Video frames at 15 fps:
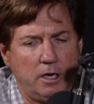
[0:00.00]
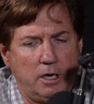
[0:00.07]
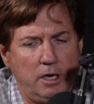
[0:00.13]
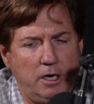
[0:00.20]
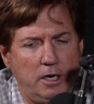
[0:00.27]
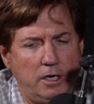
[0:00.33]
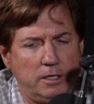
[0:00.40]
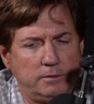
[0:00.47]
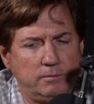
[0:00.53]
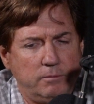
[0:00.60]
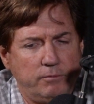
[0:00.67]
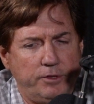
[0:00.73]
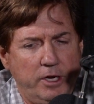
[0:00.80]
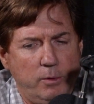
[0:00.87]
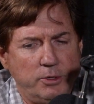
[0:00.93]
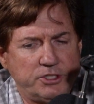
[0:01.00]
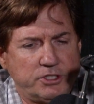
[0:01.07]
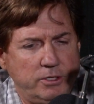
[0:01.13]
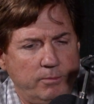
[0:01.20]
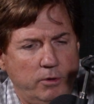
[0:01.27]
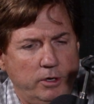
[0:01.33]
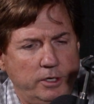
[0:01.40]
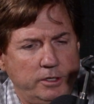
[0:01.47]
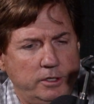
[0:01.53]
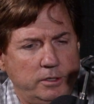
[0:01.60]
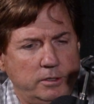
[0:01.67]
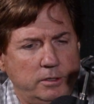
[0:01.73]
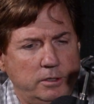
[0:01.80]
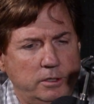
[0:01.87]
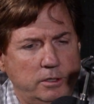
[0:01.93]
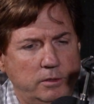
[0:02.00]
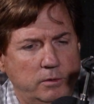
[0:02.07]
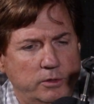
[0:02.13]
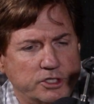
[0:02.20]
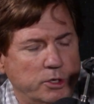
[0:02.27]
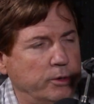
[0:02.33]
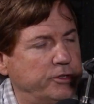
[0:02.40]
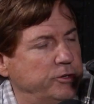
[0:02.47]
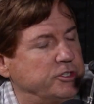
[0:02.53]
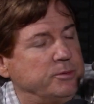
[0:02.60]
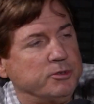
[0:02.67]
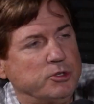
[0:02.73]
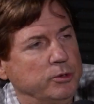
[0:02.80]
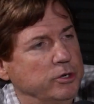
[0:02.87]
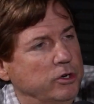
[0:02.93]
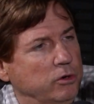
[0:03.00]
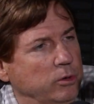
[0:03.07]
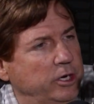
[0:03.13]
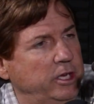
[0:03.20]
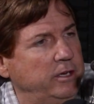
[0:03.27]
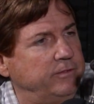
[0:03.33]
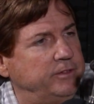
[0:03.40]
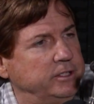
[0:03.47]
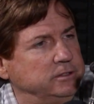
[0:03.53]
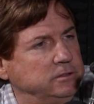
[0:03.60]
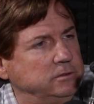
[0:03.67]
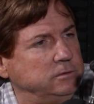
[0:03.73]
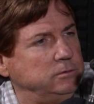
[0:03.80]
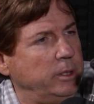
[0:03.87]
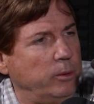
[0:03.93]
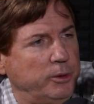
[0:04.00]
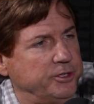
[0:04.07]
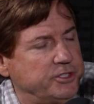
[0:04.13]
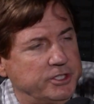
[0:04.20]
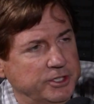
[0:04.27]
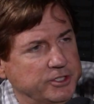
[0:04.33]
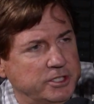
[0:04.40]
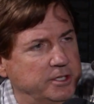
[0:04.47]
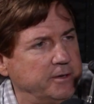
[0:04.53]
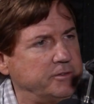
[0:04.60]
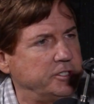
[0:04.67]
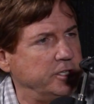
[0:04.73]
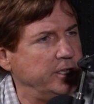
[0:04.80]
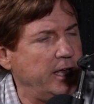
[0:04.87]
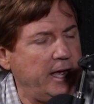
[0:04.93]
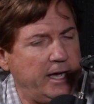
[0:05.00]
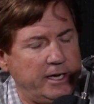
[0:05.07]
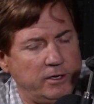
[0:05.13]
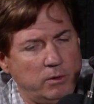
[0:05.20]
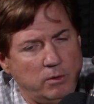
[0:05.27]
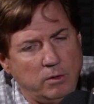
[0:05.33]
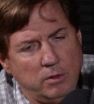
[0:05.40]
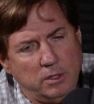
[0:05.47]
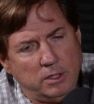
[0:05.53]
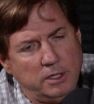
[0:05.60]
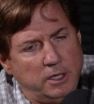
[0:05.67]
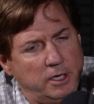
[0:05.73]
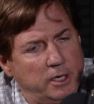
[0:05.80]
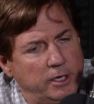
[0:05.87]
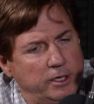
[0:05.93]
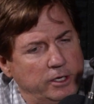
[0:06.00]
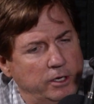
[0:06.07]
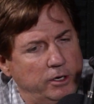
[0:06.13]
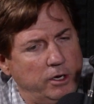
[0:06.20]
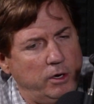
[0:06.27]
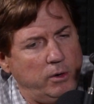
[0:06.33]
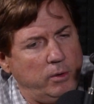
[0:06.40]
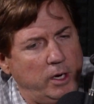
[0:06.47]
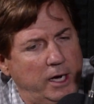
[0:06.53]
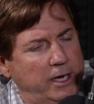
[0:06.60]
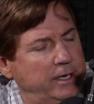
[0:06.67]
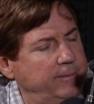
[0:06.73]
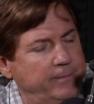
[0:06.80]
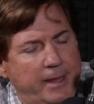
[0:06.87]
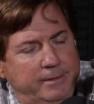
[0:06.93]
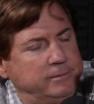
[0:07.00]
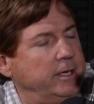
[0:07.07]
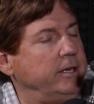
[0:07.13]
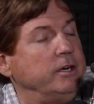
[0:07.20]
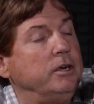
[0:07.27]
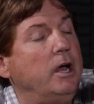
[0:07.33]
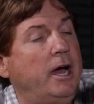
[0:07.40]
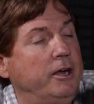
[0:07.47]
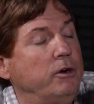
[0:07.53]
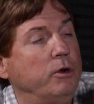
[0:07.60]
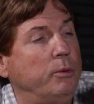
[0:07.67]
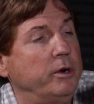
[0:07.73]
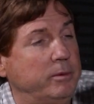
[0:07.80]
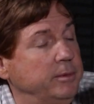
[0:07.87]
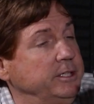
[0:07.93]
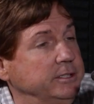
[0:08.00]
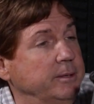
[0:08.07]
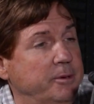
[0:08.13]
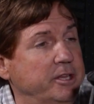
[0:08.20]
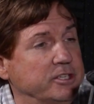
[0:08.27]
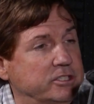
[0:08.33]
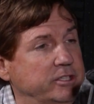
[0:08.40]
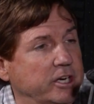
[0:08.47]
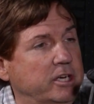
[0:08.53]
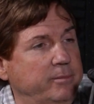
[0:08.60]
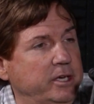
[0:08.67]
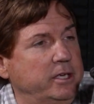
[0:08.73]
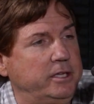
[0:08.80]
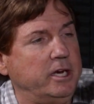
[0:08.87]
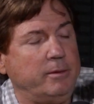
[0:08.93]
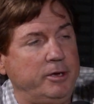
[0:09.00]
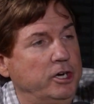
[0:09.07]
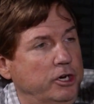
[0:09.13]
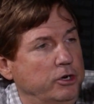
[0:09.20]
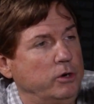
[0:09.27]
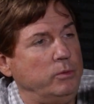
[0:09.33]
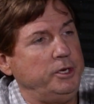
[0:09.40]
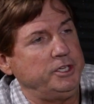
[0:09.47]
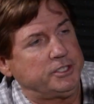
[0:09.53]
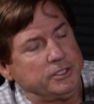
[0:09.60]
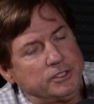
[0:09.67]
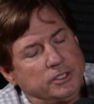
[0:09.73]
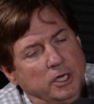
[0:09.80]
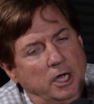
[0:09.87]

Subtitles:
there was someone who was going through some sort of grief and we were insensitive to that, or I don't know what it'd be. I mean, there could be 100 reasons.